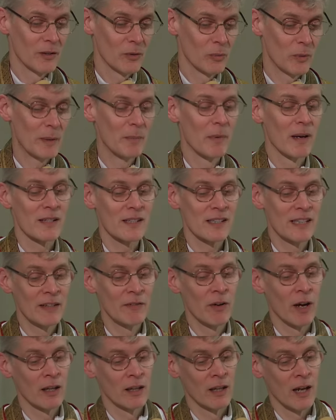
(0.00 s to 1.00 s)
We must live
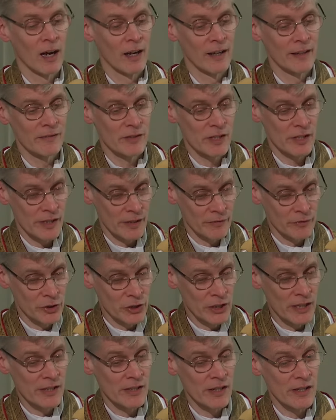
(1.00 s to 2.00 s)
our lives as if
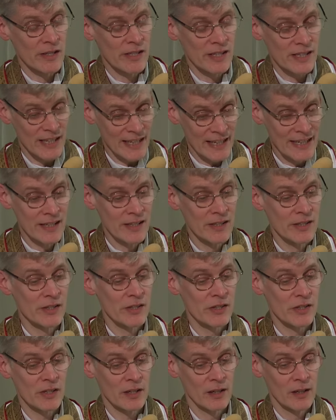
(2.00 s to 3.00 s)
Jesus
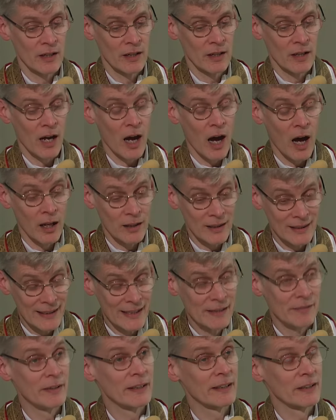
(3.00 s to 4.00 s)
is our
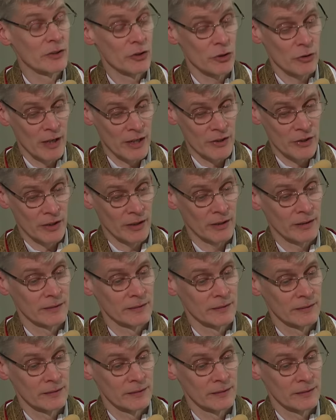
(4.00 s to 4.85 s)
living treasure.